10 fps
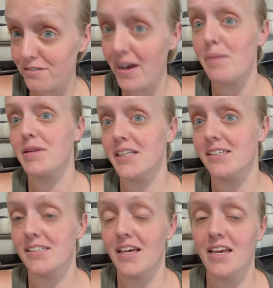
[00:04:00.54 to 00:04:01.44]

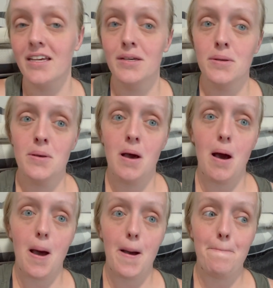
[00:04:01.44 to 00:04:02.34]
fabulously.
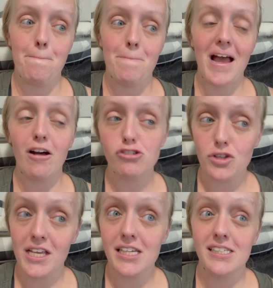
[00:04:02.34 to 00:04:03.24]
I also
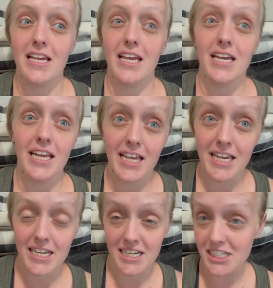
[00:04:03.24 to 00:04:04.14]
think he's, like, getting
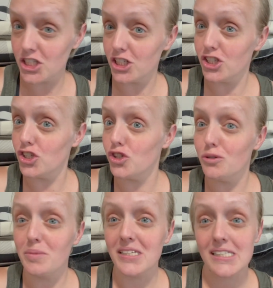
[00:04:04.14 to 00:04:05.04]
conditioned
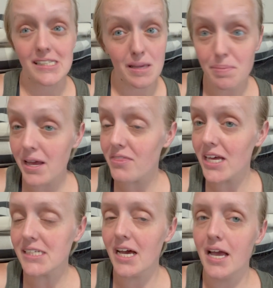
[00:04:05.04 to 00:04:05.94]
to be sleepy at
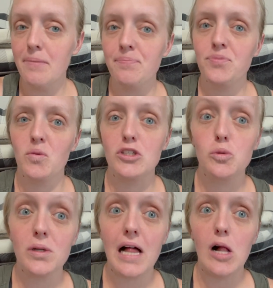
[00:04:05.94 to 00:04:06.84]
that time, which
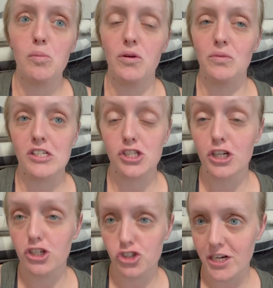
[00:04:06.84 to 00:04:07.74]
will help when we
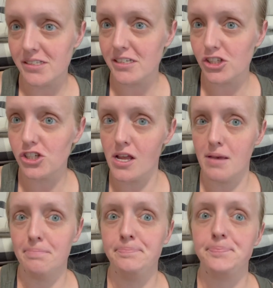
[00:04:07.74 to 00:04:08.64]
start to transition
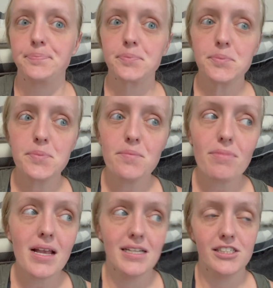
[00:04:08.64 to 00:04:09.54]
him
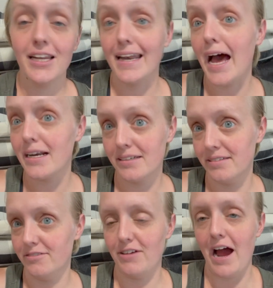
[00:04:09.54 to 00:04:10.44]
to not
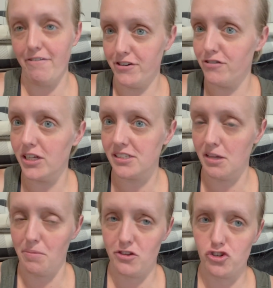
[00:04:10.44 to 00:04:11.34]
have to fall
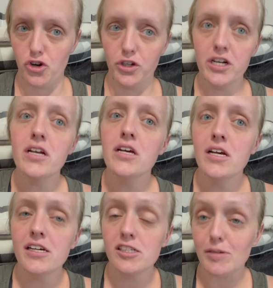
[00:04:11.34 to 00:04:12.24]
asleep in the stroller,
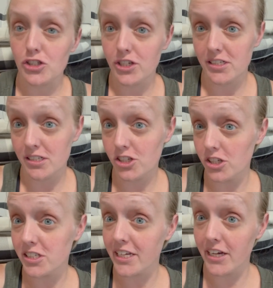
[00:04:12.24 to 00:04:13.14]
especially as it
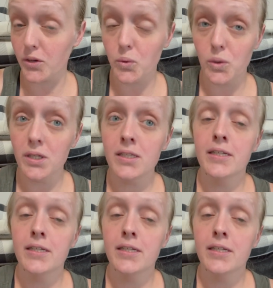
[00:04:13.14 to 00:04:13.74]
starts to get cool.